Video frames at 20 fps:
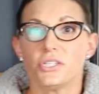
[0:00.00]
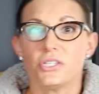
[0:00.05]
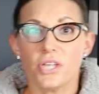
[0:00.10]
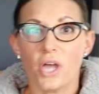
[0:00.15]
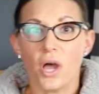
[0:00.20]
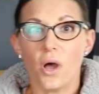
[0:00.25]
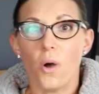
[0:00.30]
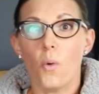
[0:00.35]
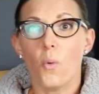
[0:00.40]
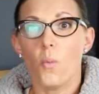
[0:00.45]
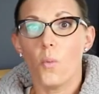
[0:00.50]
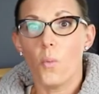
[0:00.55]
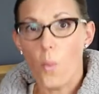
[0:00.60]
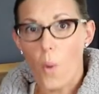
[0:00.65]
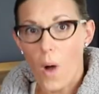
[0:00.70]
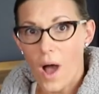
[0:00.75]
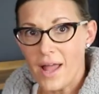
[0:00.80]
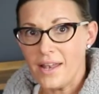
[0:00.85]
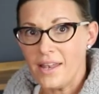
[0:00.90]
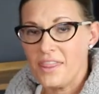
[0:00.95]
So
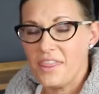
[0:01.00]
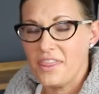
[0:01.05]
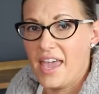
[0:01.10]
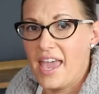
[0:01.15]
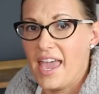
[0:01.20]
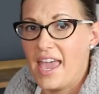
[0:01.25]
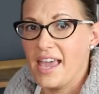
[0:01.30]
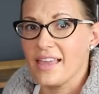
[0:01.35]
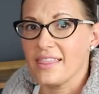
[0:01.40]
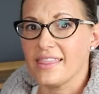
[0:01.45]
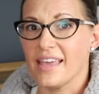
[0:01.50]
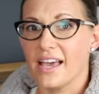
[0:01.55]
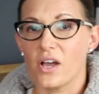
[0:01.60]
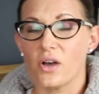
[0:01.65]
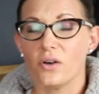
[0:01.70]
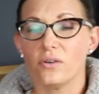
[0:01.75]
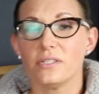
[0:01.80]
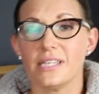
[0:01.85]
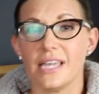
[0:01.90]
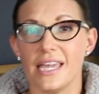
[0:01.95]
one thing that
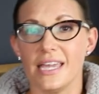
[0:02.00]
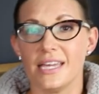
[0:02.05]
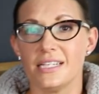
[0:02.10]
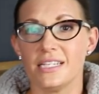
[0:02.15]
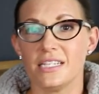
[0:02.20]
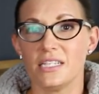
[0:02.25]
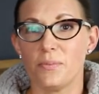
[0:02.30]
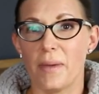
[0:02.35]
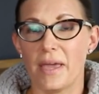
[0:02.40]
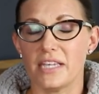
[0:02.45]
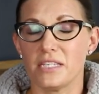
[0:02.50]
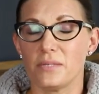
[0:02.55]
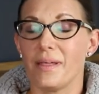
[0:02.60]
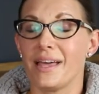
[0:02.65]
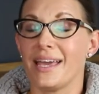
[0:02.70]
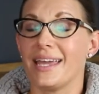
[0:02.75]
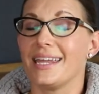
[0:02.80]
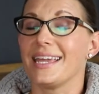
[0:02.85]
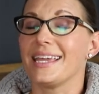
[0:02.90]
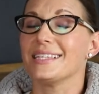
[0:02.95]
goes into space
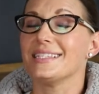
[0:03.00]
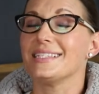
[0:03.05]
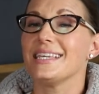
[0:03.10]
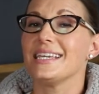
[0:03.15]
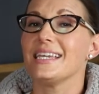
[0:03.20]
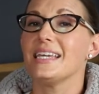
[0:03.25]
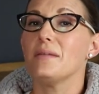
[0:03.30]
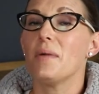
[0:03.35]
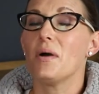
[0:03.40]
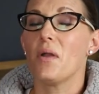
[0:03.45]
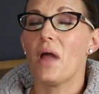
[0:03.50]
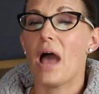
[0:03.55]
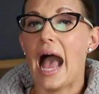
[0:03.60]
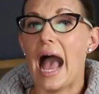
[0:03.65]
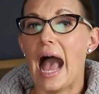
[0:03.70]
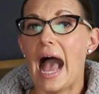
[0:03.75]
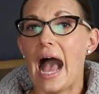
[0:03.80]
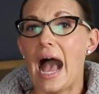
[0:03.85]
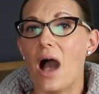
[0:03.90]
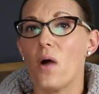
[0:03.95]
planning is thinking about
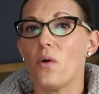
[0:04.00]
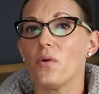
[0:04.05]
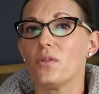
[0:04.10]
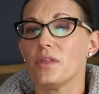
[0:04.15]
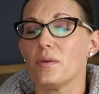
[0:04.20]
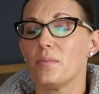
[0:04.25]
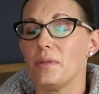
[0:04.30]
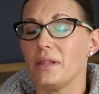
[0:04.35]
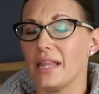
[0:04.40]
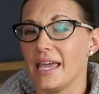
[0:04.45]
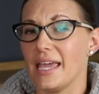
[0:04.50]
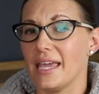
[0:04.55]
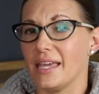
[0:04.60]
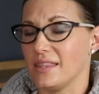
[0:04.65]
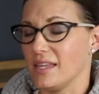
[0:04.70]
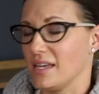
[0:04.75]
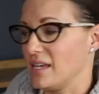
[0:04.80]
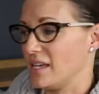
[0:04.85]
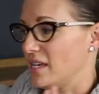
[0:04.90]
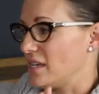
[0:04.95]
how the play,
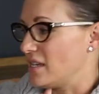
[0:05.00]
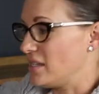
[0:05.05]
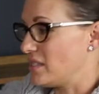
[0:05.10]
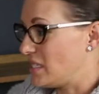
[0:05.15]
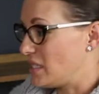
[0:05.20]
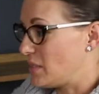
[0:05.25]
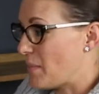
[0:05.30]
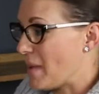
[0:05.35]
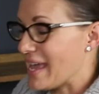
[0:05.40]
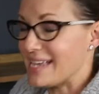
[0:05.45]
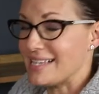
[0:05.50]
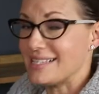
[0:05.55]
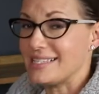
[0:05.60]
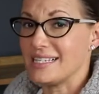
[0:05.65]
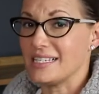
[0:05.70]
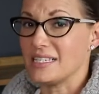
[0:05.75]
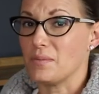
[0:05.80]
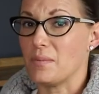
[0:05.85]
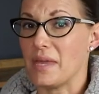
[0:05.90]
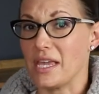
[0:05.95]
the space
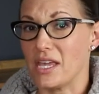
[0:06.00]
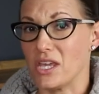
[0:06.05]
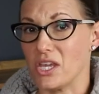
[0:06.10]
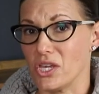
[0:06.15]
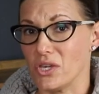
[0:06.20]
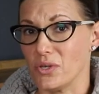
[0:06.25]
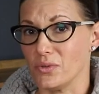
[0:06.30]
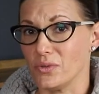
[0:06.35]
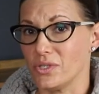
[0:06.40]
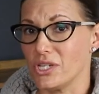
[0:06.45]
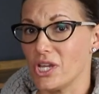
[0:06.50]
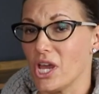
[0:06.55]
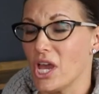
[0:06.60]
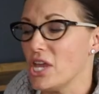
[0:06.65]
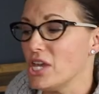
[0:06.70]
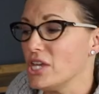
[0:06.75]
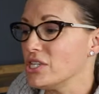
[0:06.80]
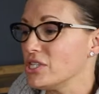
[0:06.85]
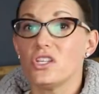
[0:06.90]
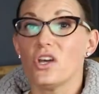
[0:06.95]
is being used.
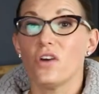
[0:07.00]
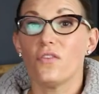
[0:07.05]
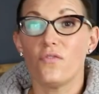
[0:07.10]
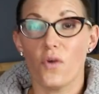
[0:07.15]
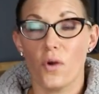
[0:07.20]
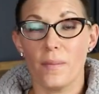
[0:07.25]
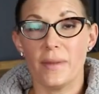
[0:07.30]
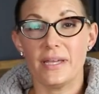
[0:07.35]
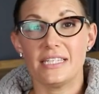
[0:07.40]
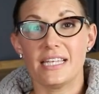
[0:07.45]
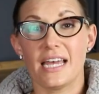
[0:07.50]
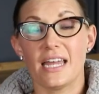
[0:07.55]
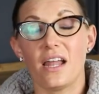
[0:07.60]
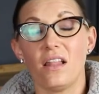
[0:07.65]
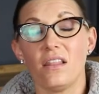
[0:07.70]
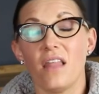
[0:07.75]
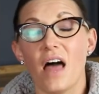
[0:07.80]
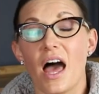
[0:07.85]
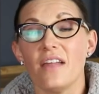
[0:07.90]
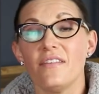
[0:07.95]
So for my son,
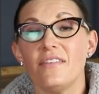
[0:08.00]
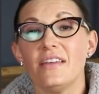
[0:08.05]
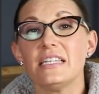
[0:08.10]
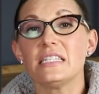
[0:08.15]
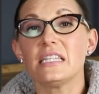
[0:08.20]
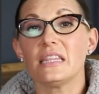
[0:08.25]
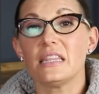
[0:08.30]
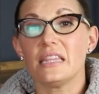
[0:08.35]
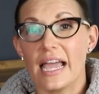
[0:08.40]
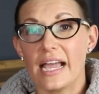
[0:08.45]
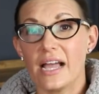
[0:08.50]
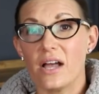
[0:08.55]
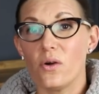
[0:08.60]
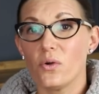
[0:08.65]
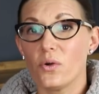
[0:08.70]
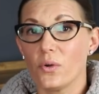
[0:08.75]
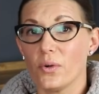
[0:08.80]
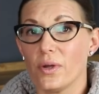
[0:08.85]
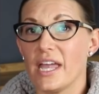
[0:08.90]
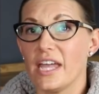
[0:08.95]
a lot of his Lego
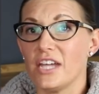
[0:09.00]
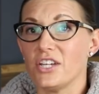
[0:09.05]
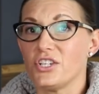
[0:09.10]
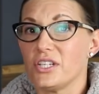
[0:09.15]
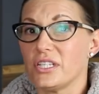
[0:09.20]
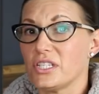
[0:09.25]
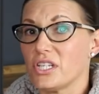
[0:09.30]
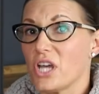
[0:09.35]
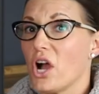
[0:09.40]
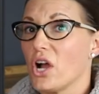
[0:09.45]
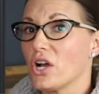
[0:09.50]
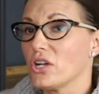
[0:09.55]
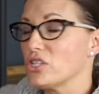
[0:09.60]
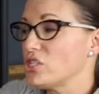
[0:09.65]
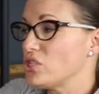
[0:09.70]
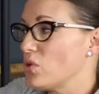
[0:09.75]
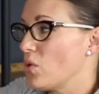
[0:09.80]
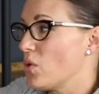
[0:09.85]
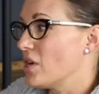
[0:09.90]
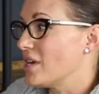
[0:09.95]
creations are
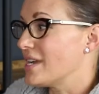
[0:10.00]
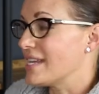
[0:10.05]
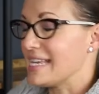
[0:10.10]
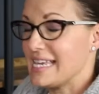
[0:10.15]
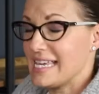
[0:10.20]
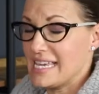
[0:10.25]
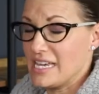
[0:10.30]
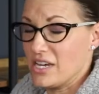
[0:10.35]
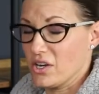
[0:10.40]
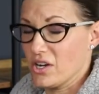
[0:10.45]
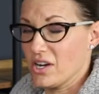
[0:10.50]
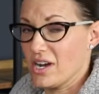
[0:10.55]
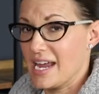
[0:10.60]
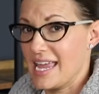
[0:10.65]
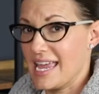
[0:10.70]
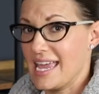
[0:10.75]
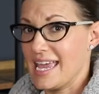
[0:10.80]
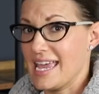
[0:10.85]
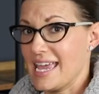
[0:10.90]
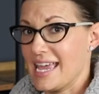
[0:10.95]
stored here
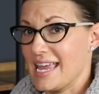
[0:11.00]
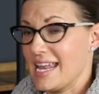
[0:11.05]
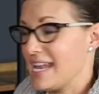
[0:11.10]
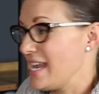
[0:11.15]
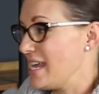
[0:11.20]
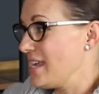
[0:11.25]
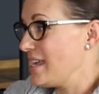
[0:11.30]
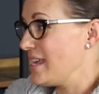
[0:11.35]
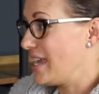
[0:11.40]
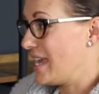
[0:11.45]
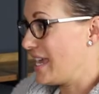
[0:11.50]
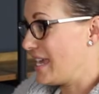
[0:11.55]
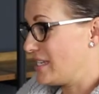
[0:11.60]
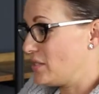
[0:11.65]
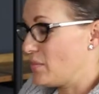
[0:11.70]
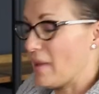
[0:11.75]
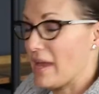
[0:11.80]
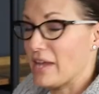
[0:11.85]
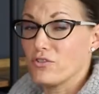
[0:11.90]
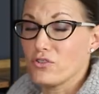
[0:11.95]
in
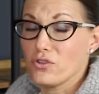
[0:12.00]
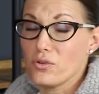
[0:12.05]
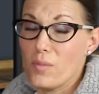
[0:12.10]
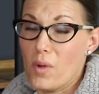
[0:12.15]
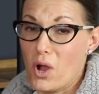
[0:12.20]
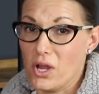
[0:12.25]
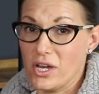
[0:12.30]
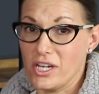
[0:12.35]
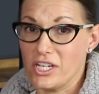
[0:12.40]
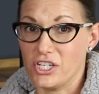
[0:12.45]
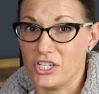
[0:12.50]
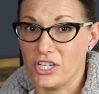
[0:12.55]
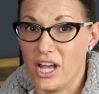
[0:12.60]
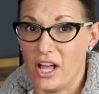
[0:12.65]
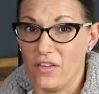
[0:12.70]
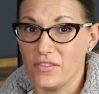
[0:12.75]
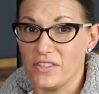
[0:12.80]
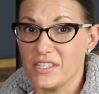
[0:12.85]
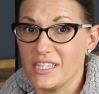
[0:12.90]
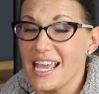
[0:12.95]
his bedroom on his
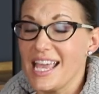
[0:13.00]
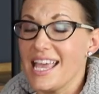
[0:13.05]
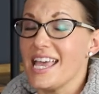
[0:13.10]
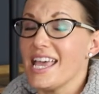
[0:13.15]
shelves.